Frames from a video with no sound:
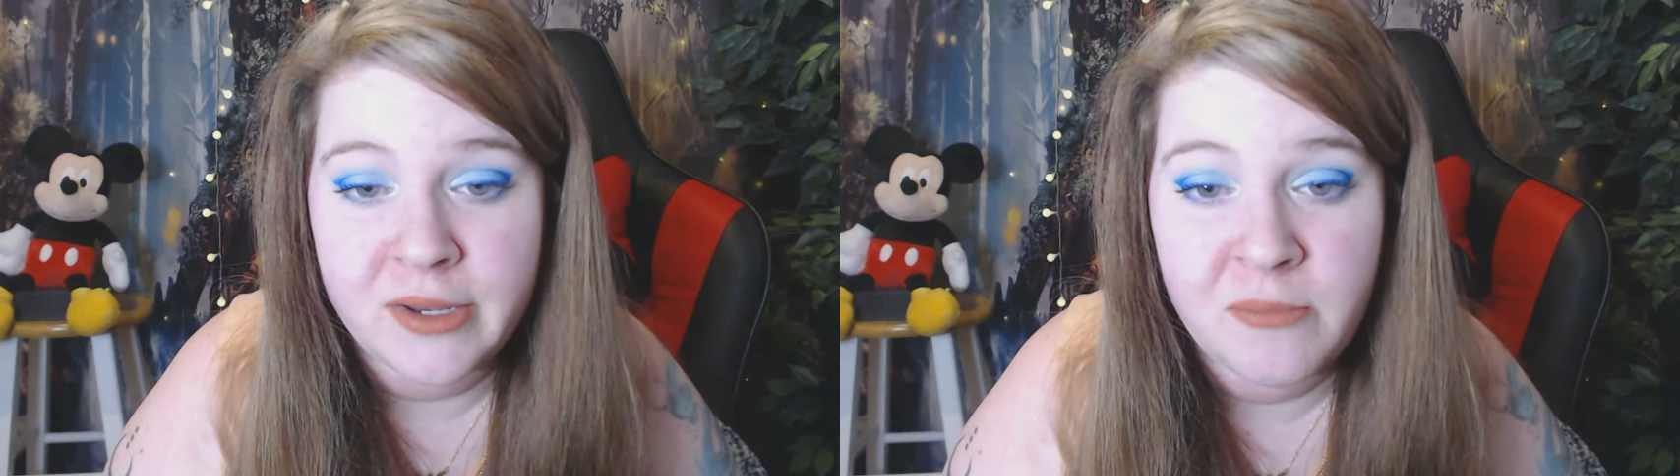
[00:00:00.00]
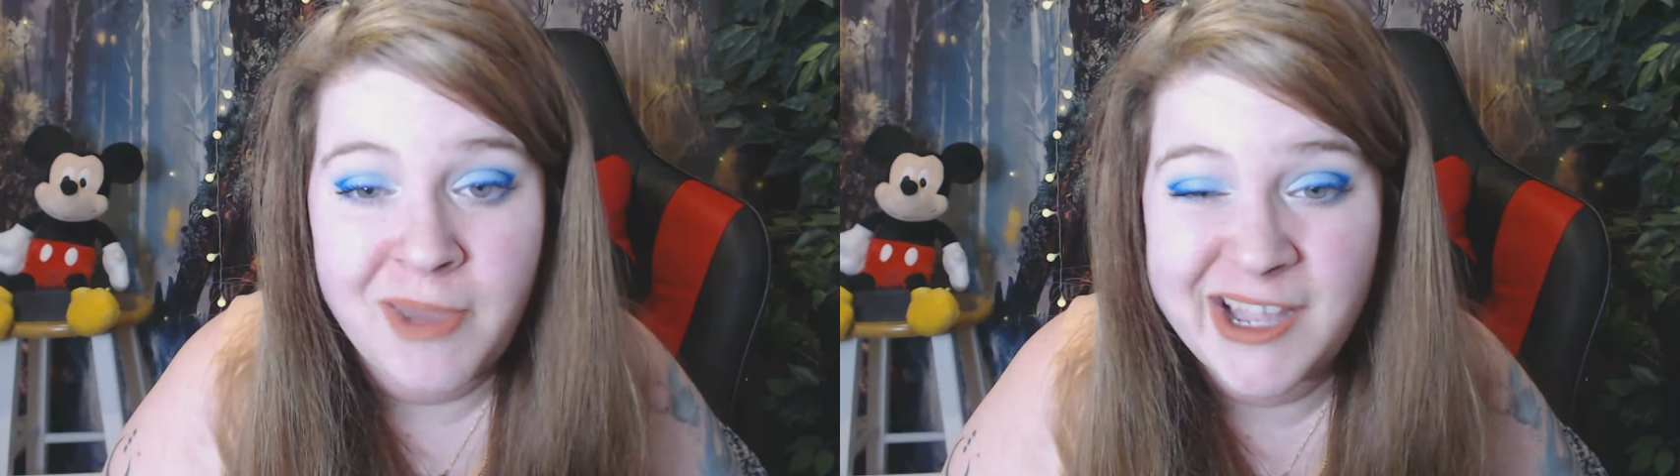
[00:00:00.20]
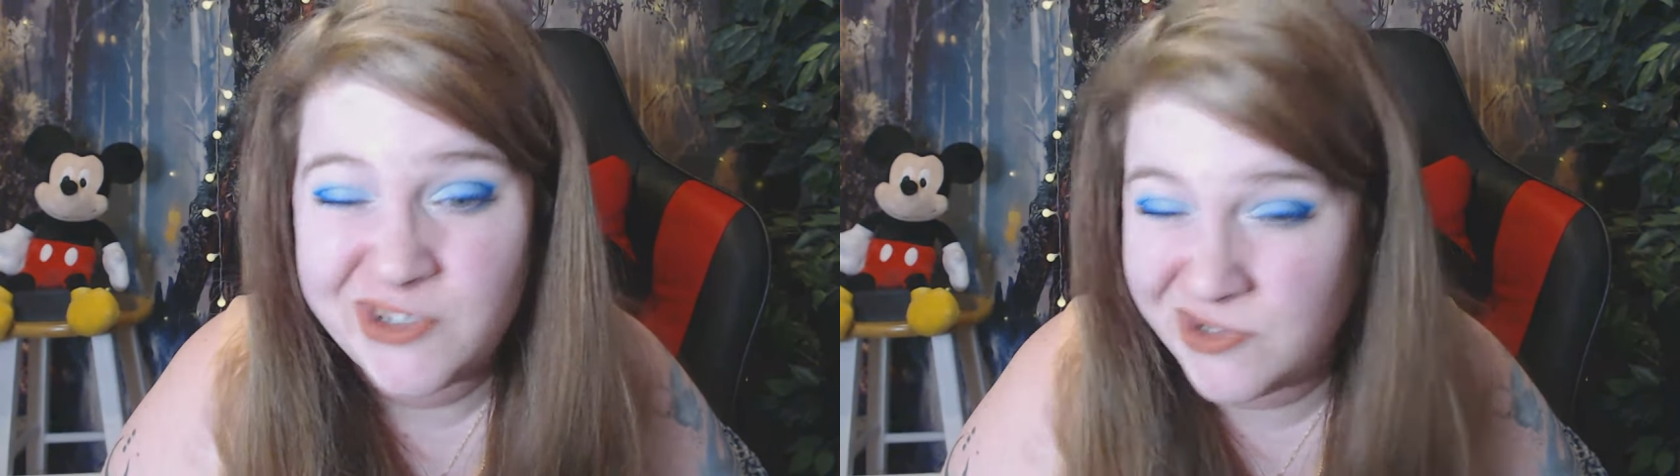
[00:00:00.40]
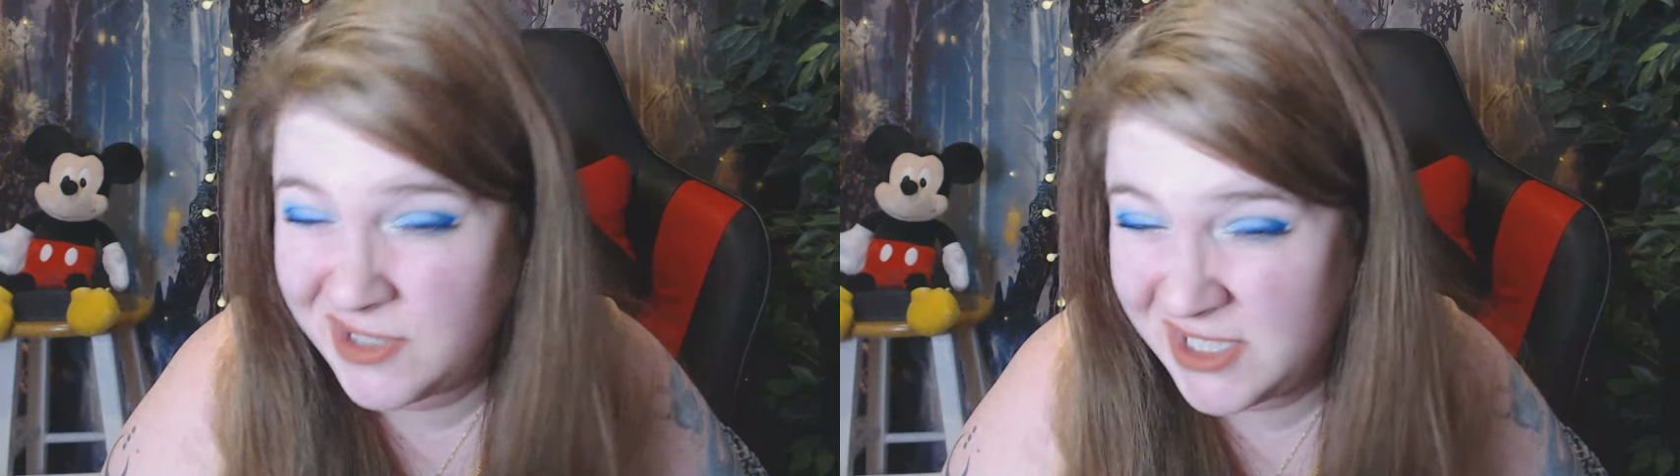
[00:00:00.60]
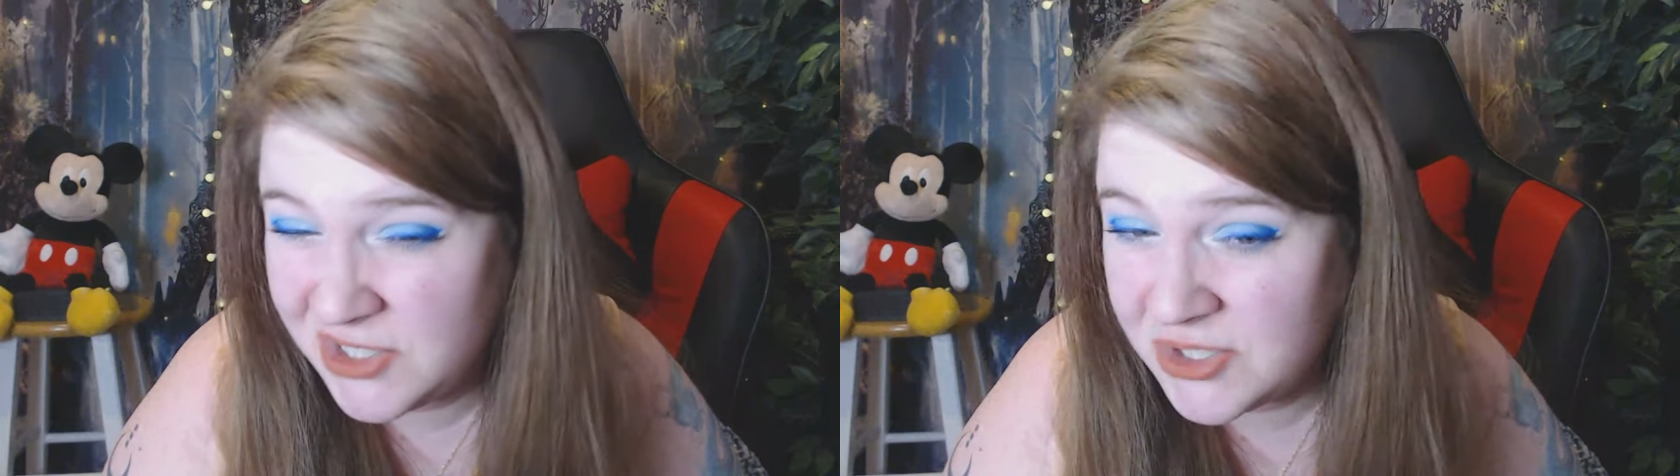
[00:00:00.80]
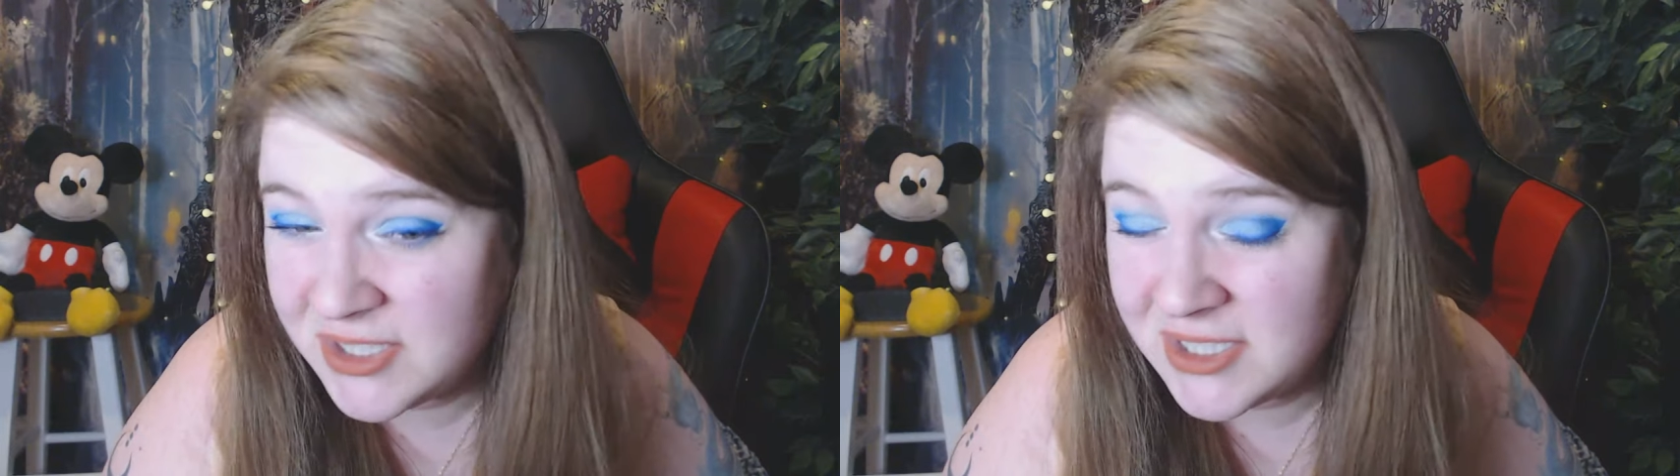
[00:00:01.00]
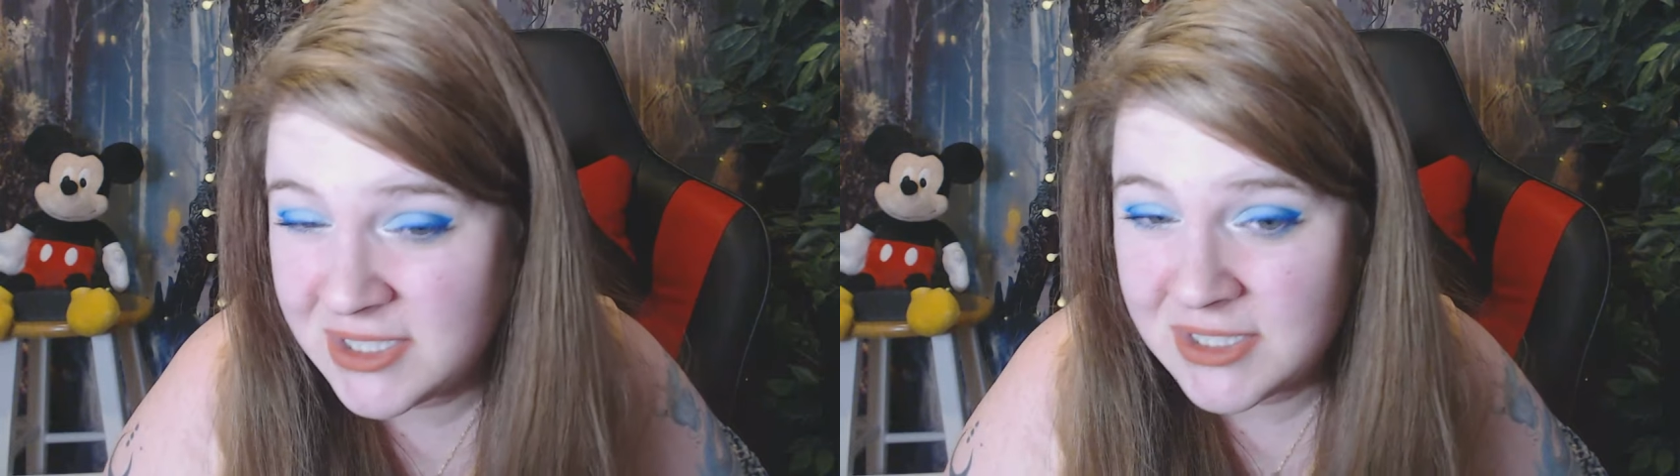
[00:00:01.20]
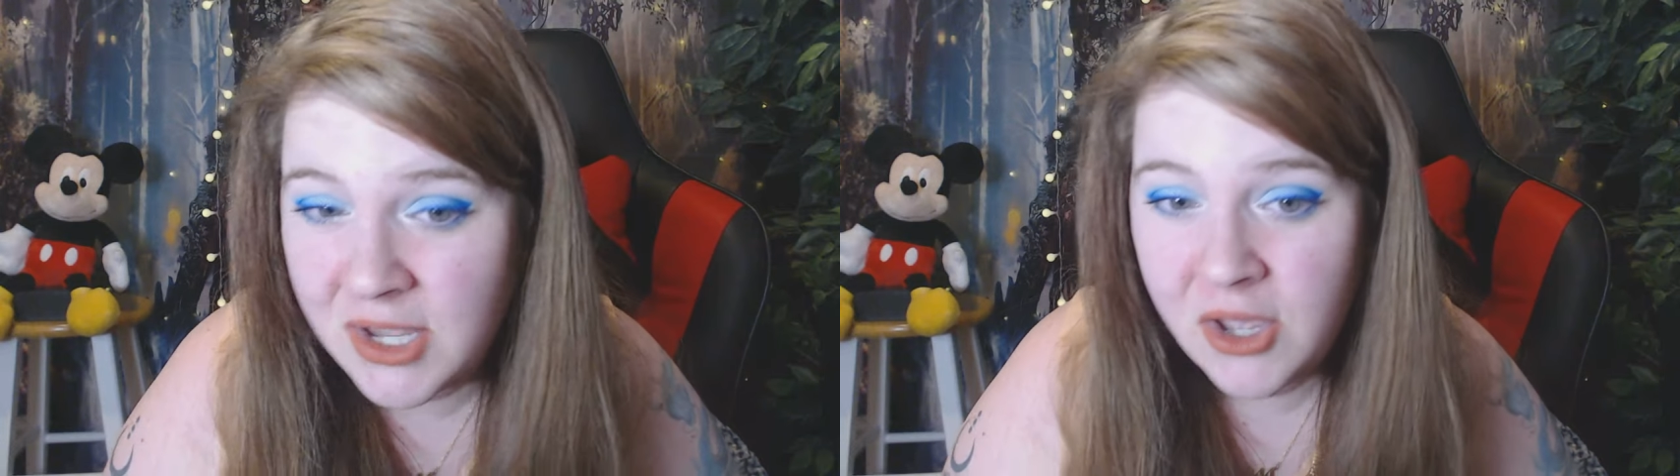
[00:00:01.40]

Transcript: imaginations